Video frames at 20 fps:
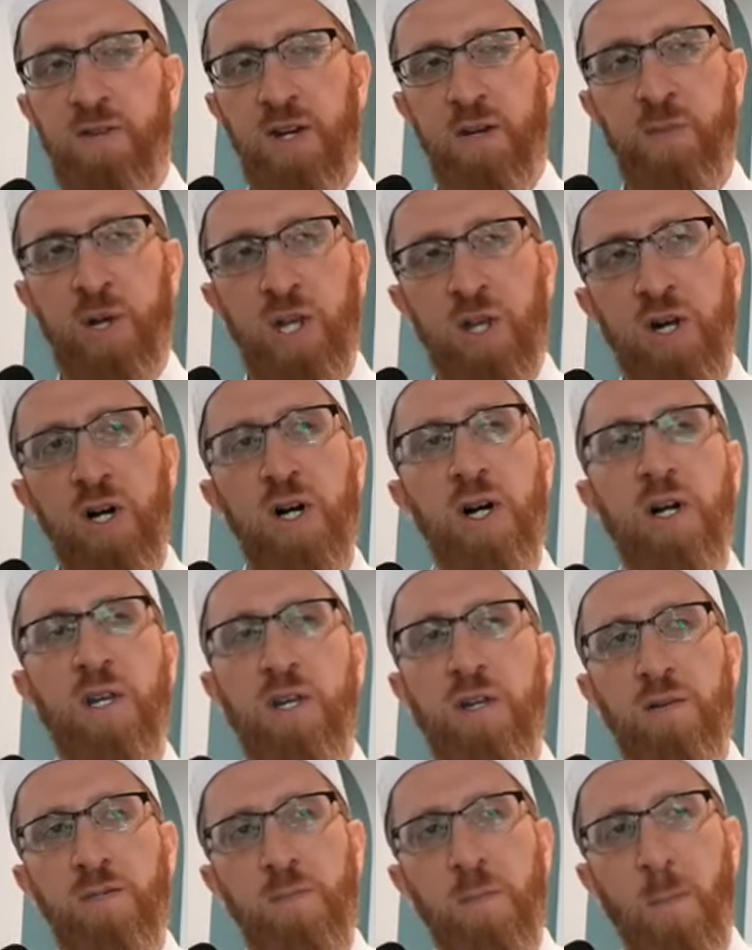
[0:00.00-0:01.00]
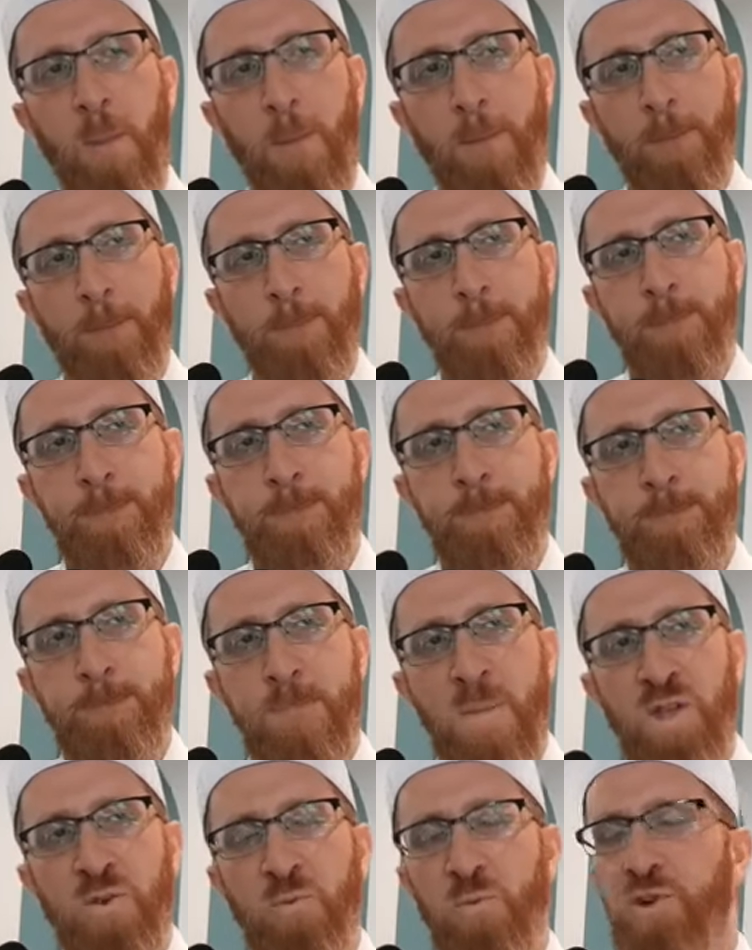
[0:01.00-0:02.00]
Ramadan,
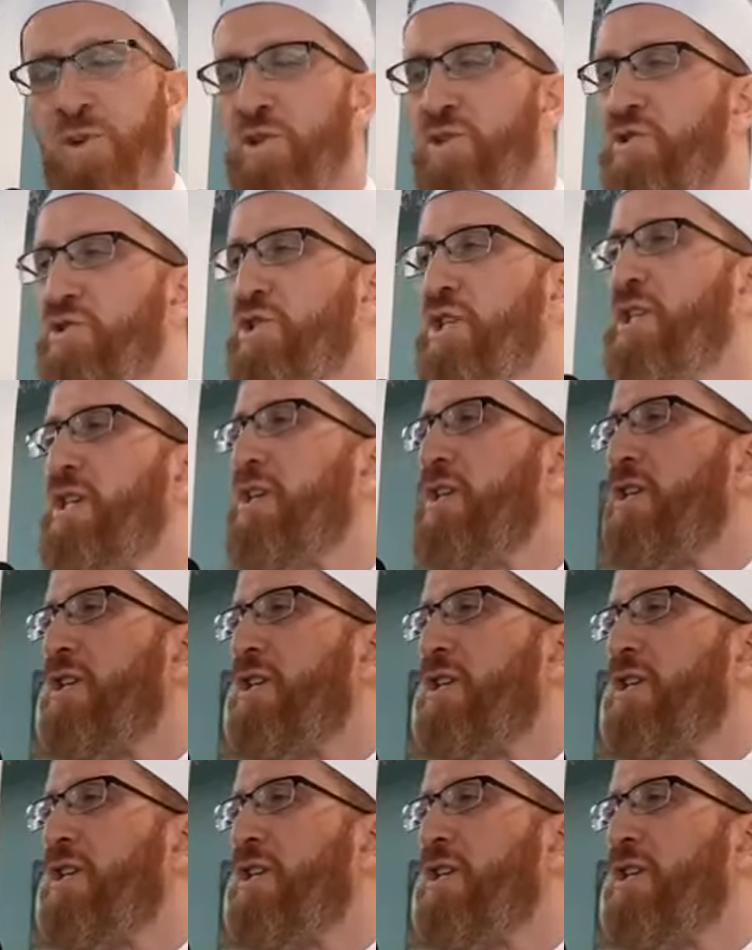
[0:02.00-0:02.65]
we're usually